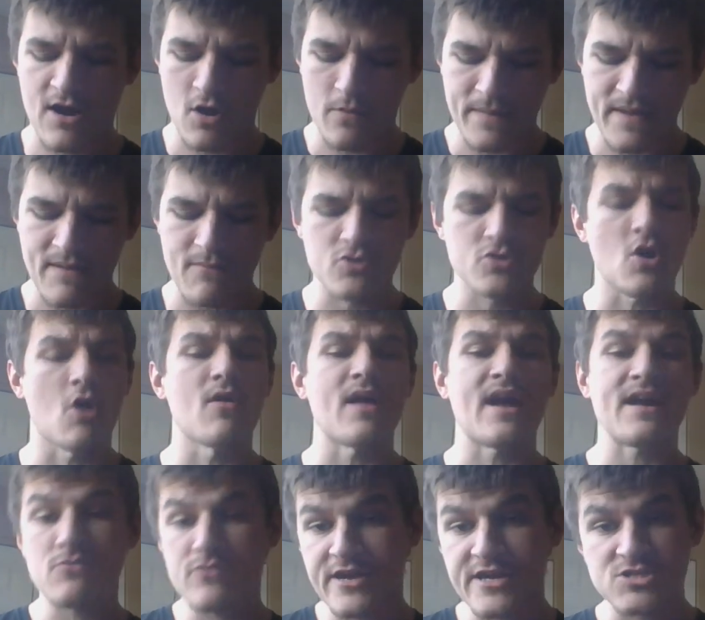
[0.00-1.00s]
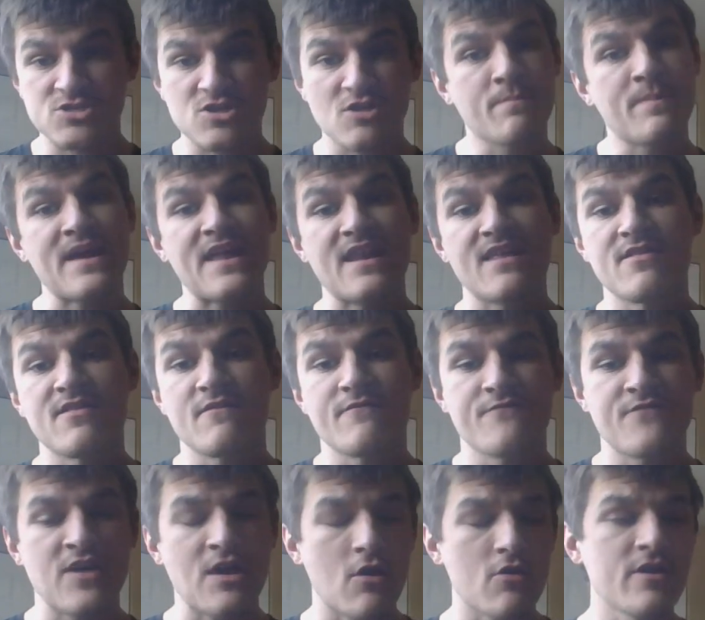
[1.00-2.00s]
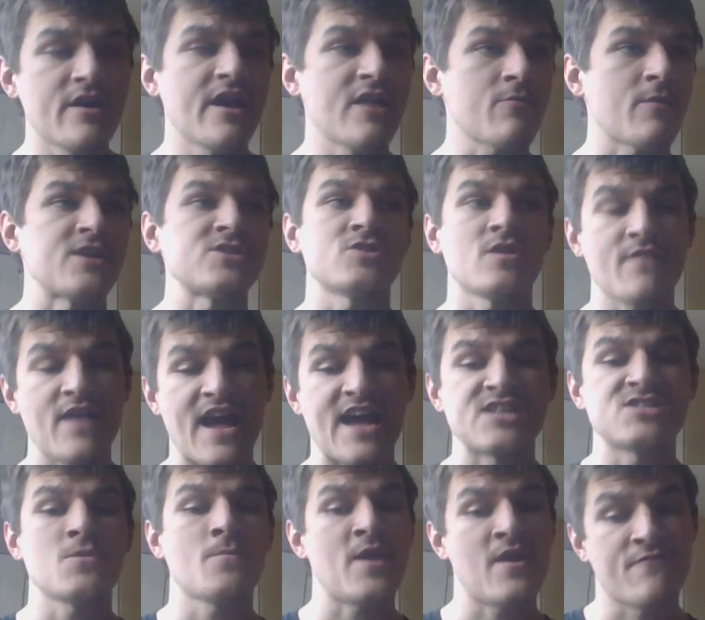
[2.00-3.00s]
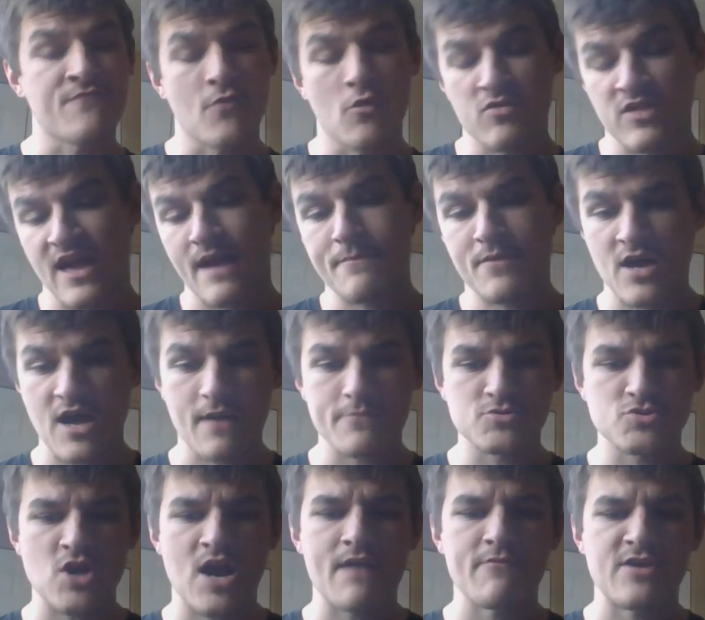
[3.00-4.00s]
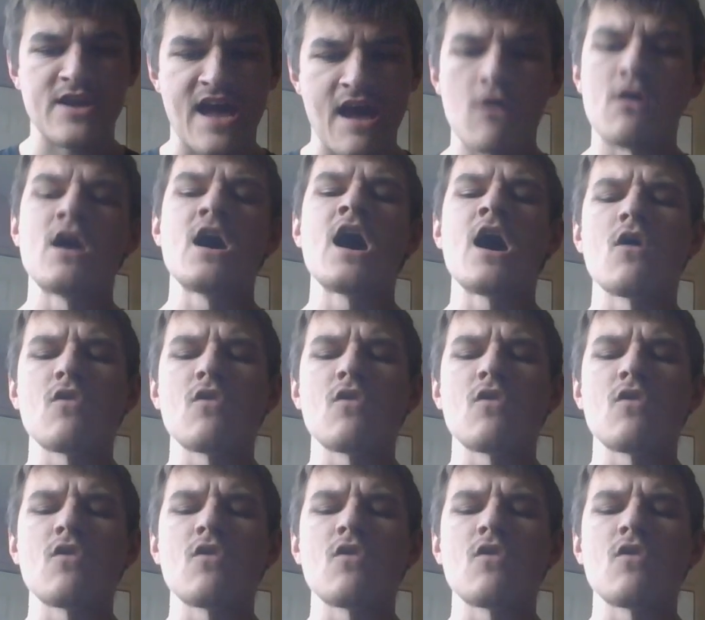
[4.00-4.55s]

I know people don't like leeches being in the field, especially if AJ being a full-time Cup driver now.